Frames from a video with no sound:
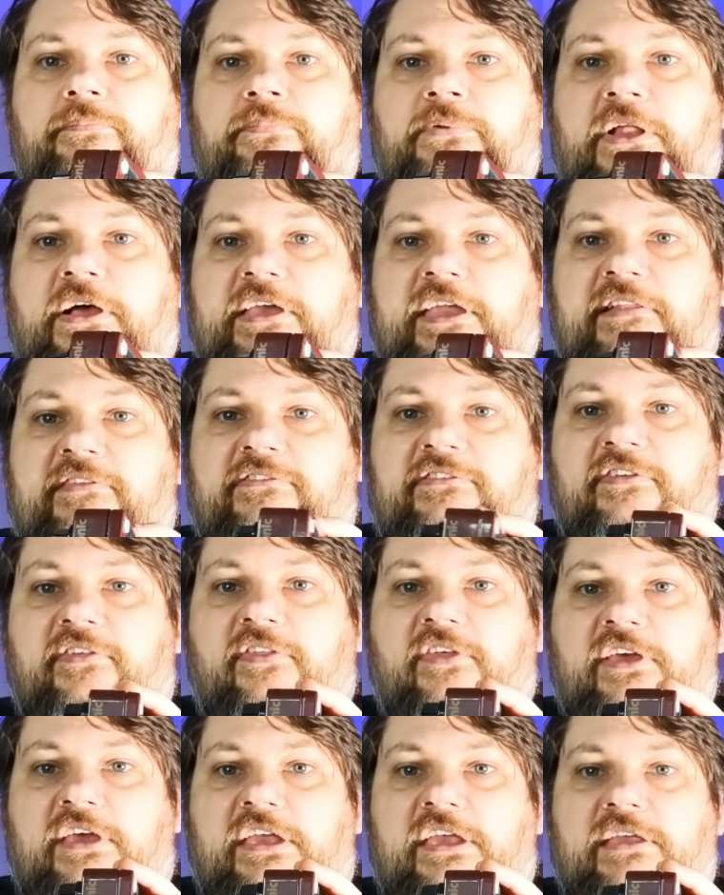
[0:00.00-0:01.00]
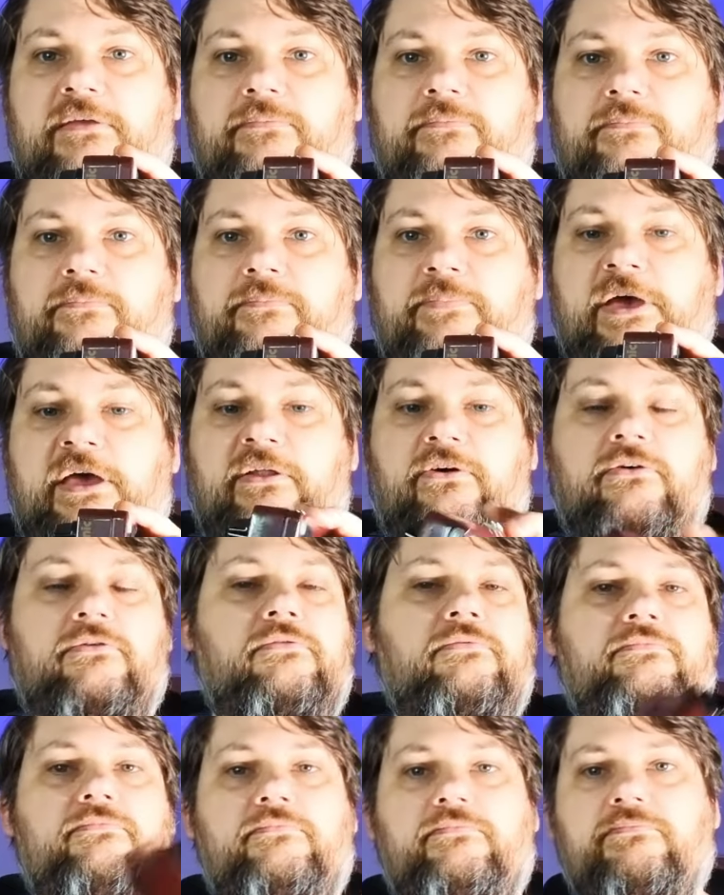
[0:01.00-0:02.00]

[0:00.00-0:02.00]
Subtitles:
plug into the pedal,